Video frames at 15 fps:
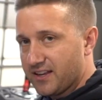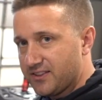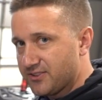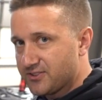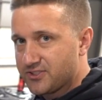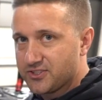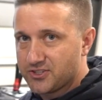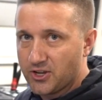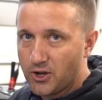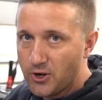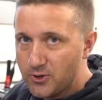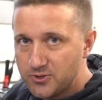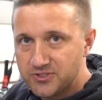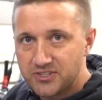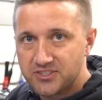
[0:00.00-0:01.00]
and there's just
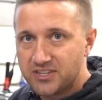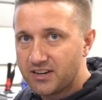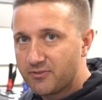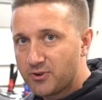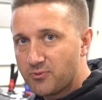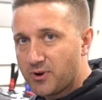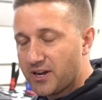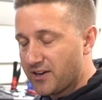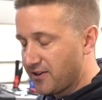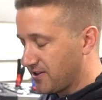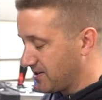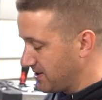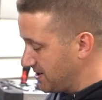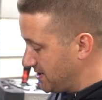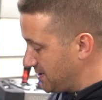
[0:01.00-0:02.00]
hoses
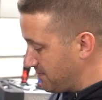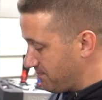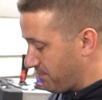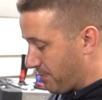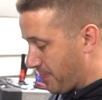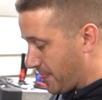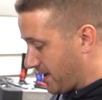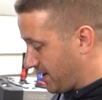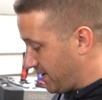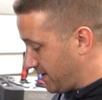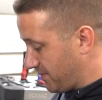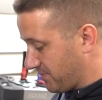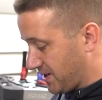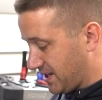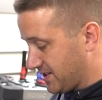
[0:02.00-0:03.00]
everywhere
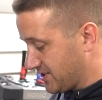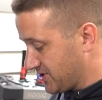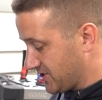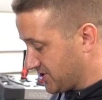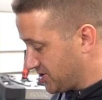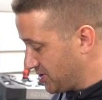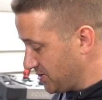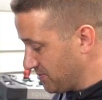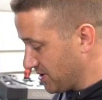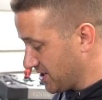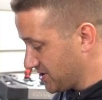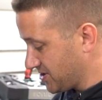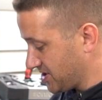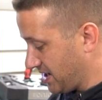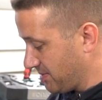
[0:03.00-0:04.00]
um, and it's just too
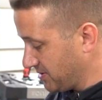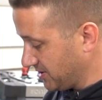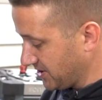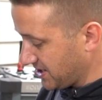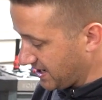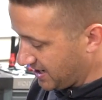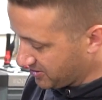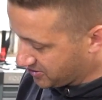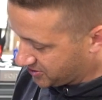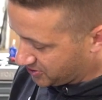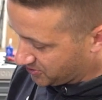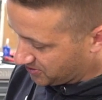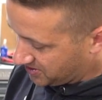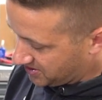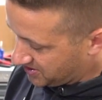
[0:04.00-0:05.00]
much. I mean, look at how
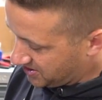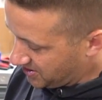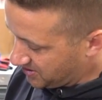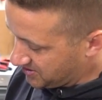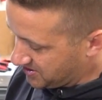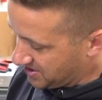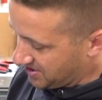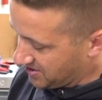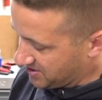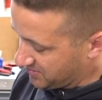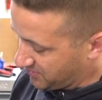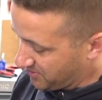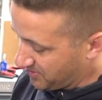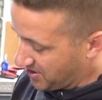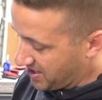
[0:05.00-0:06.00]
short this hosing is
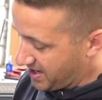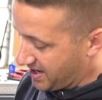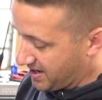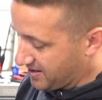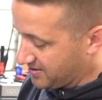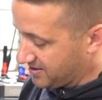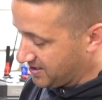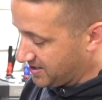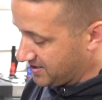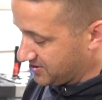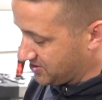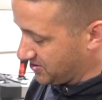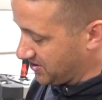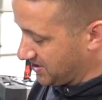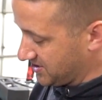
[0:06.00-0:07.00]
from the can
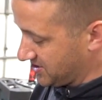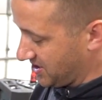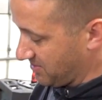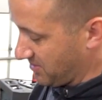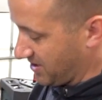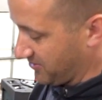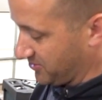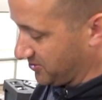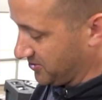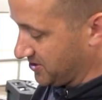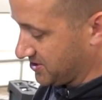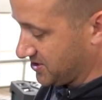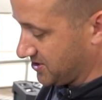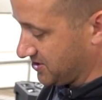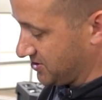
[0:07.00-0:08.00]
to the intake manifold.
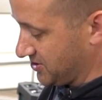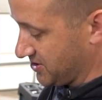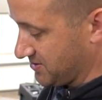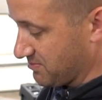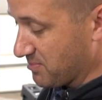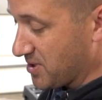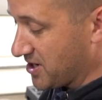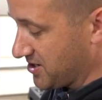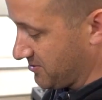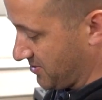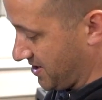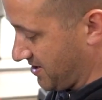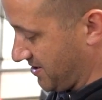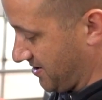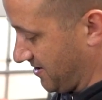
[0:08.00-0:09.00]
This is just money
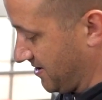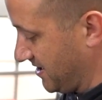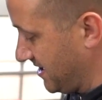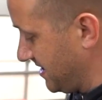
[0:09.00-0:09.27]
right here.